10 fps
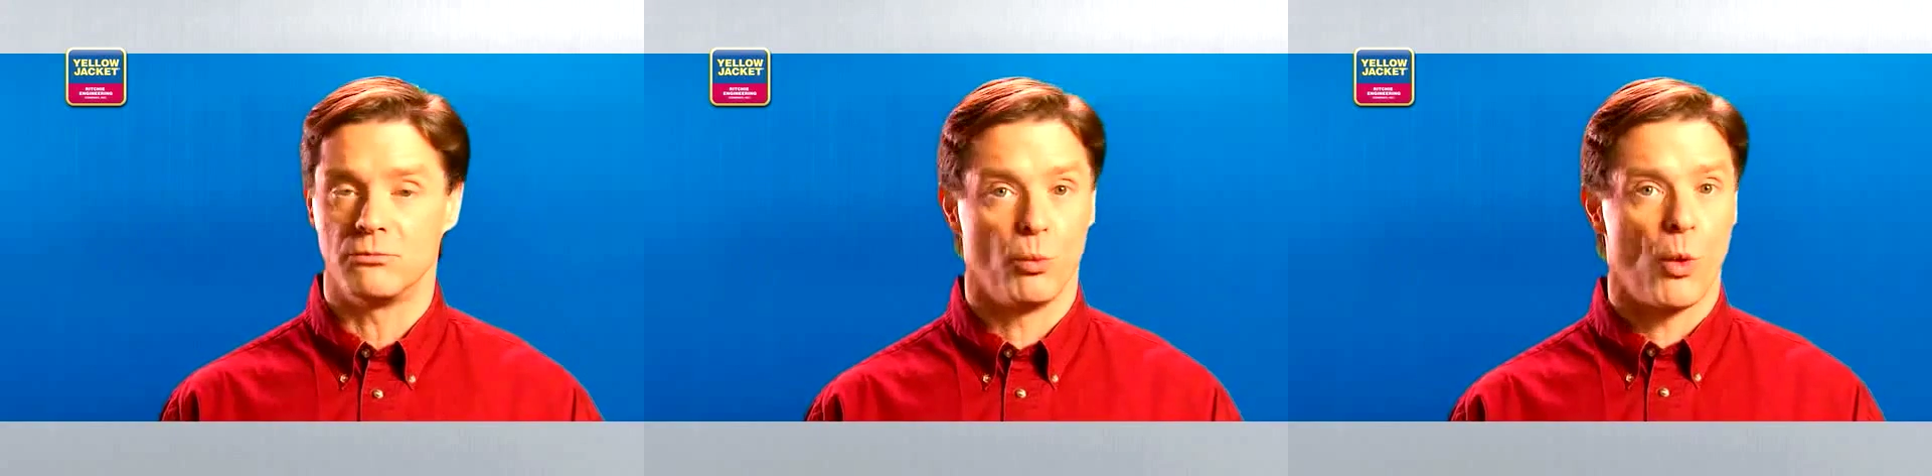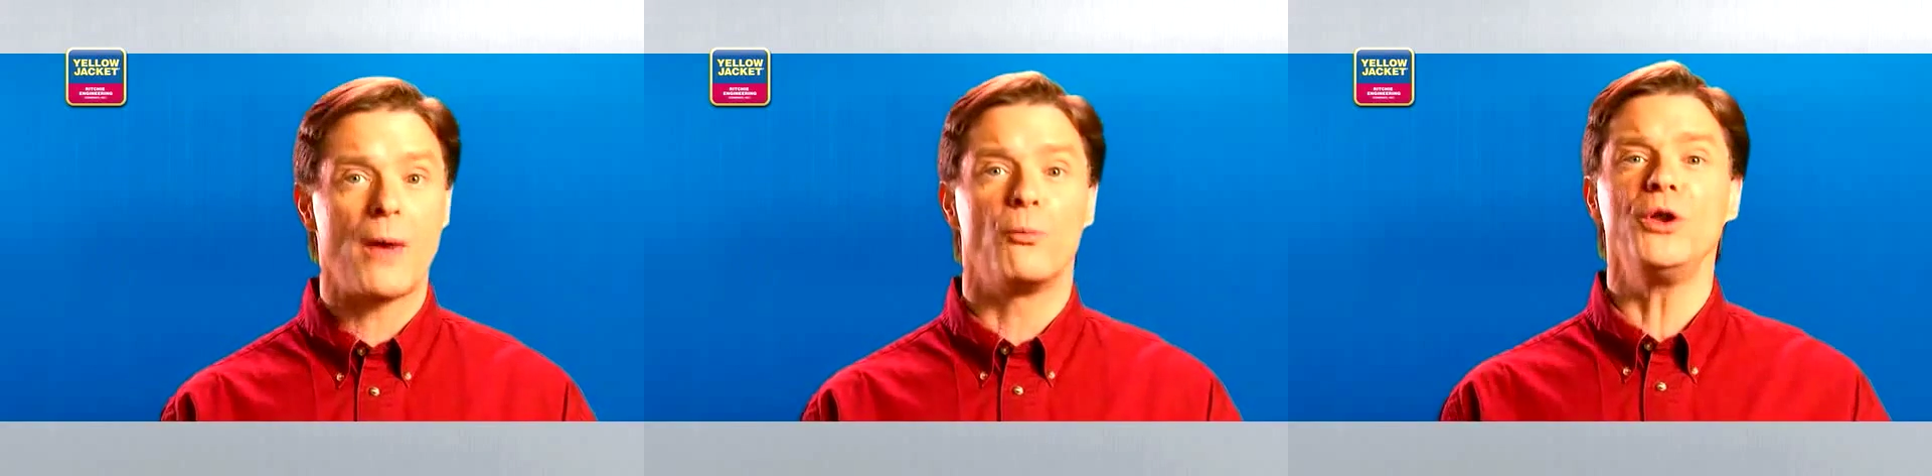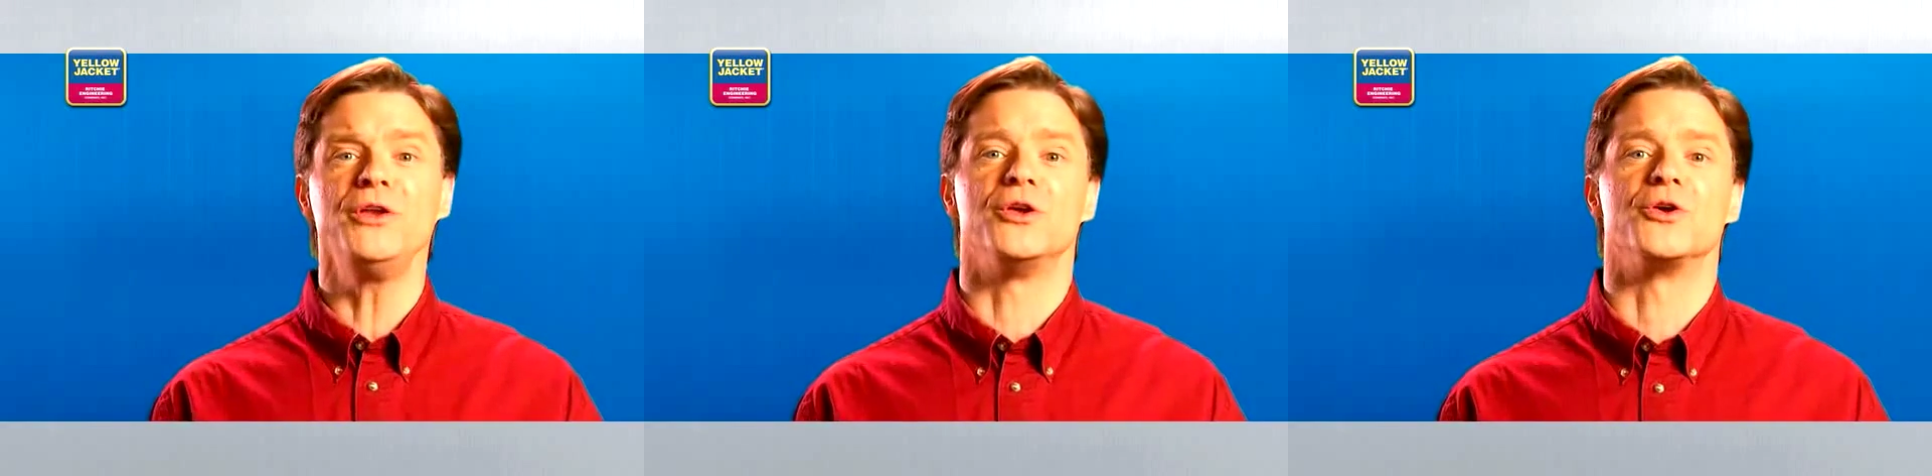why
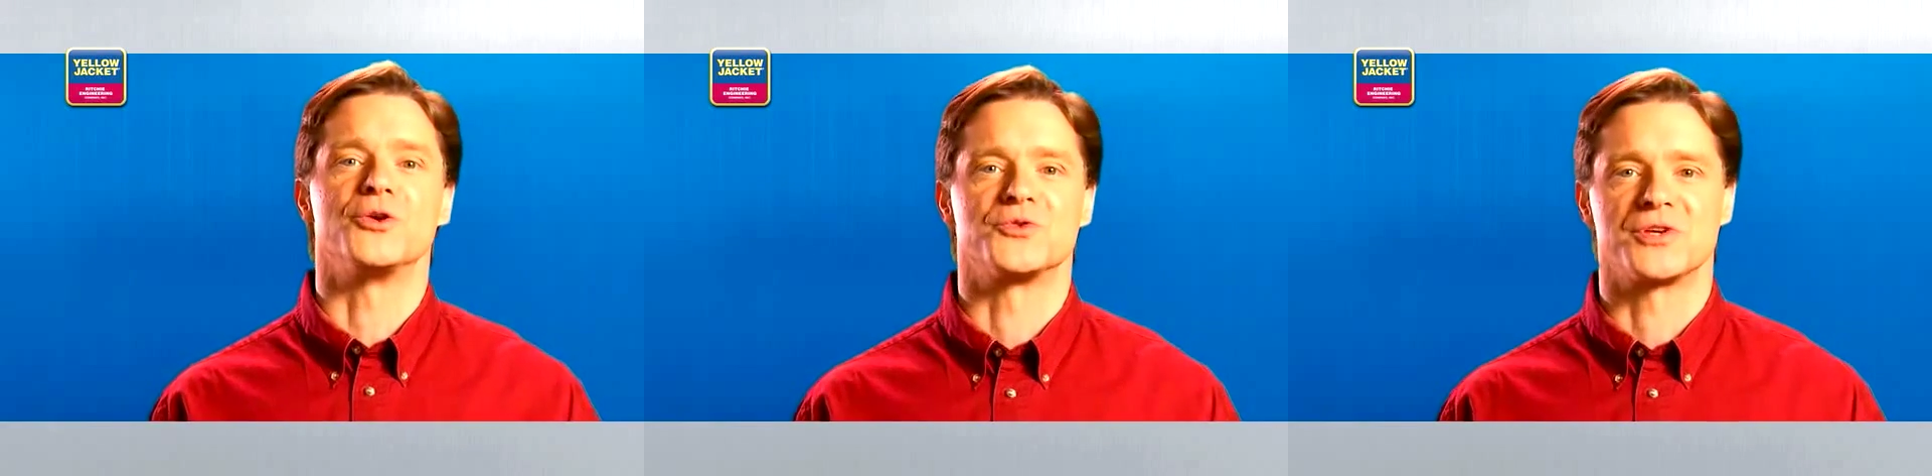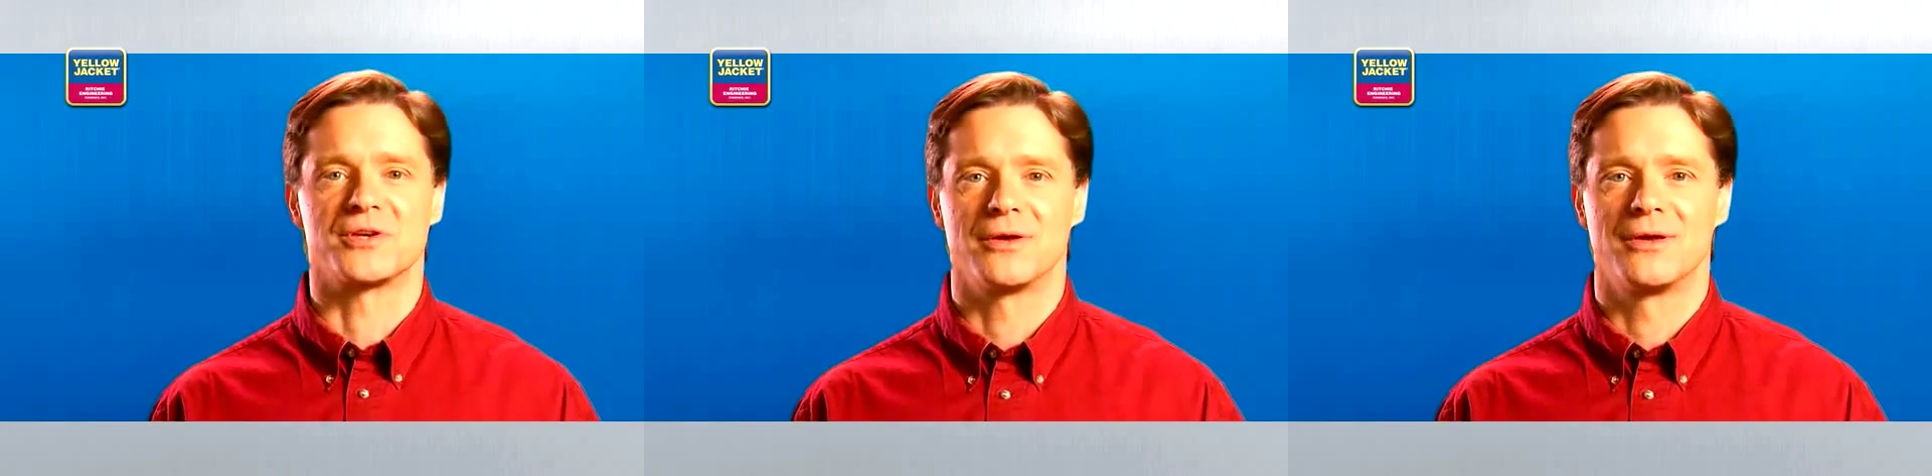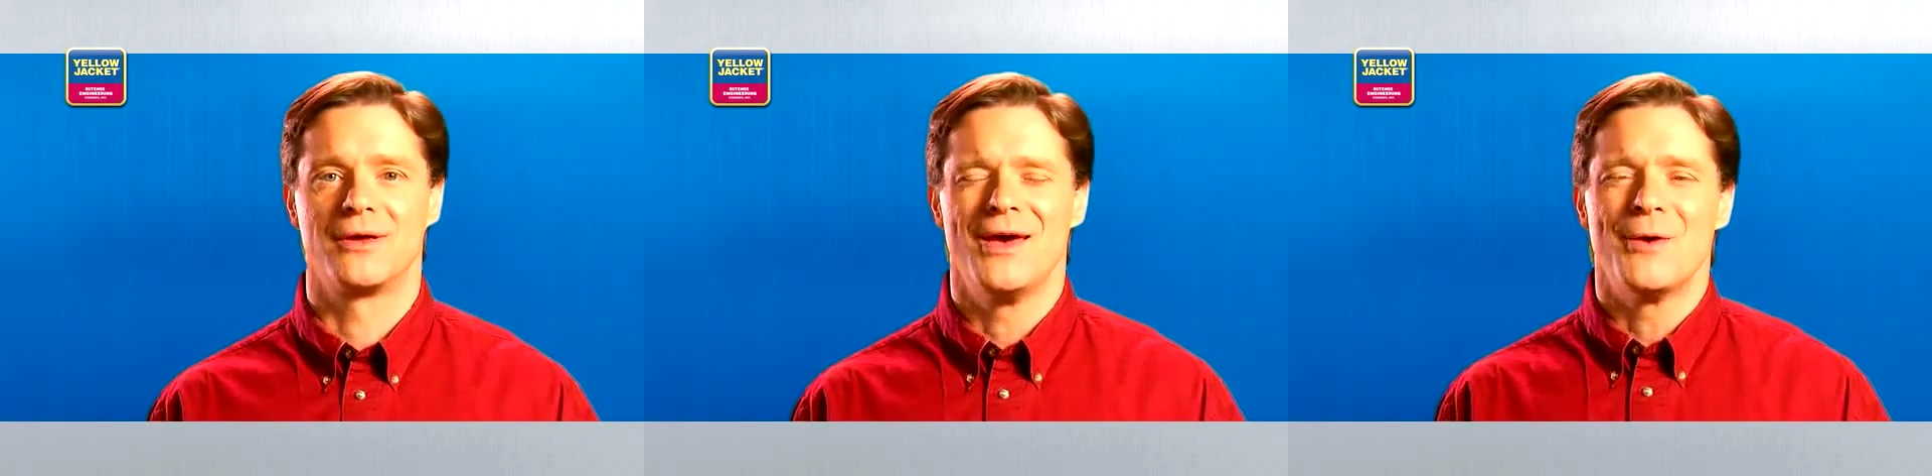wouldn't you use it?
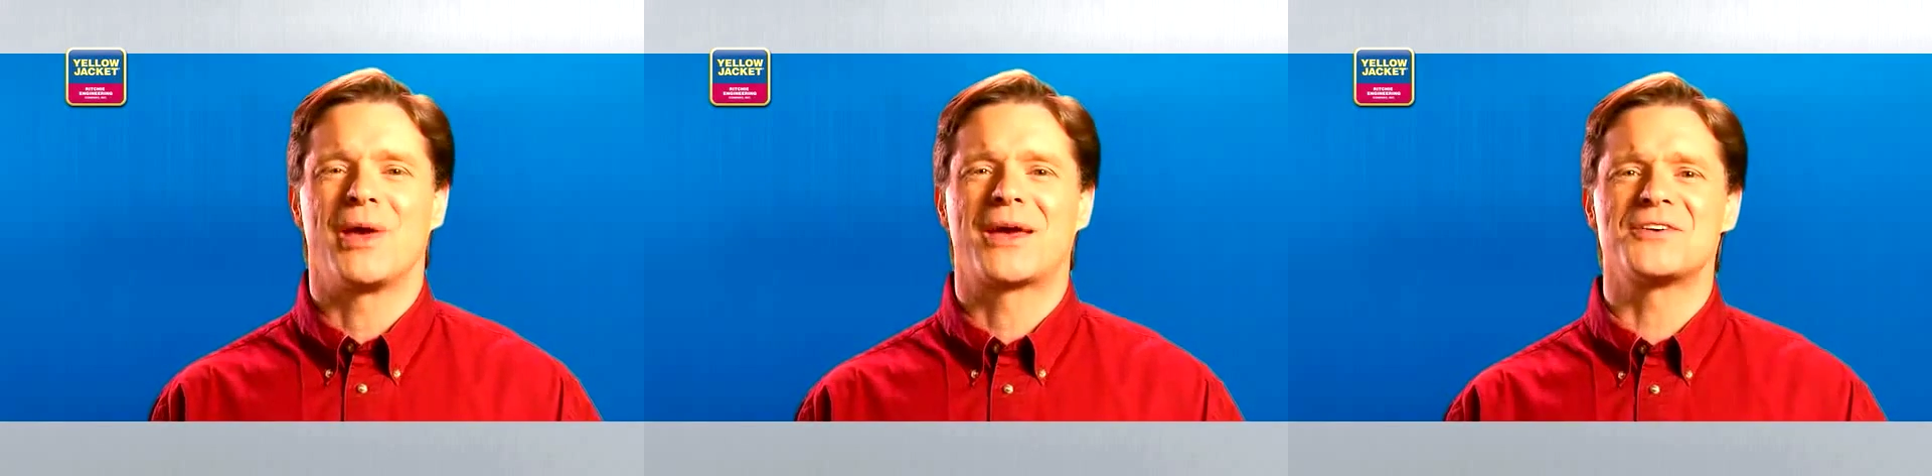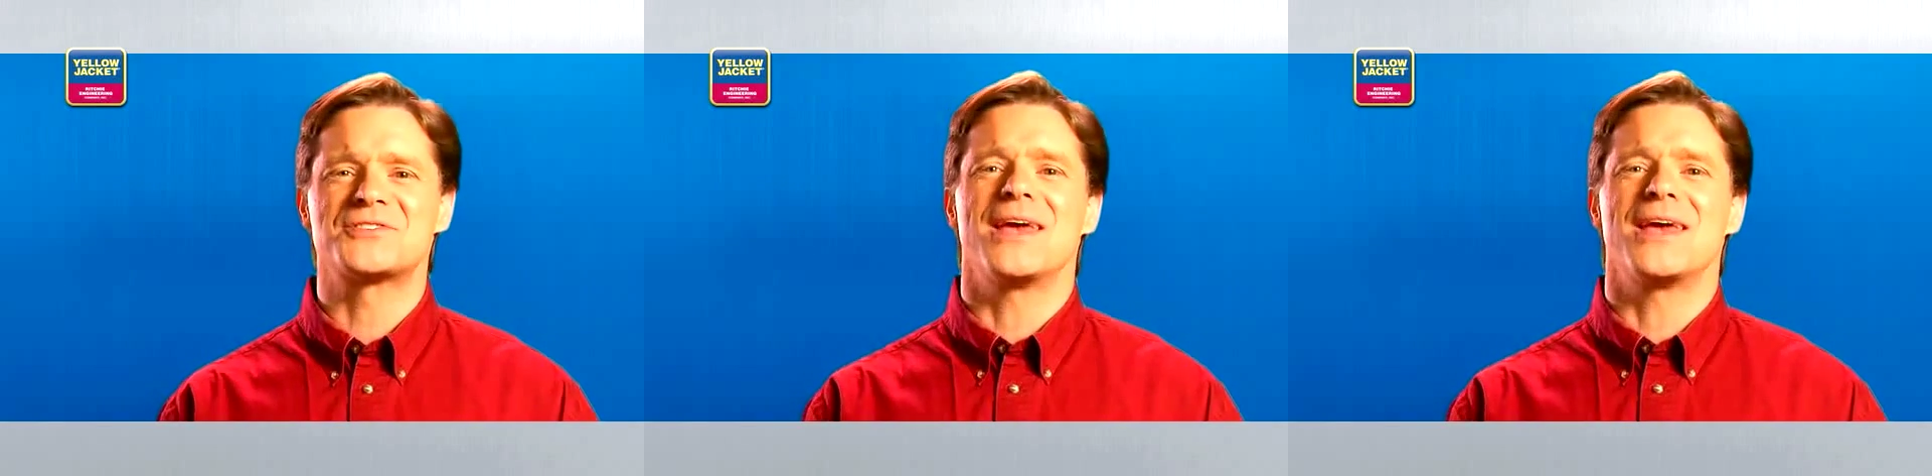Because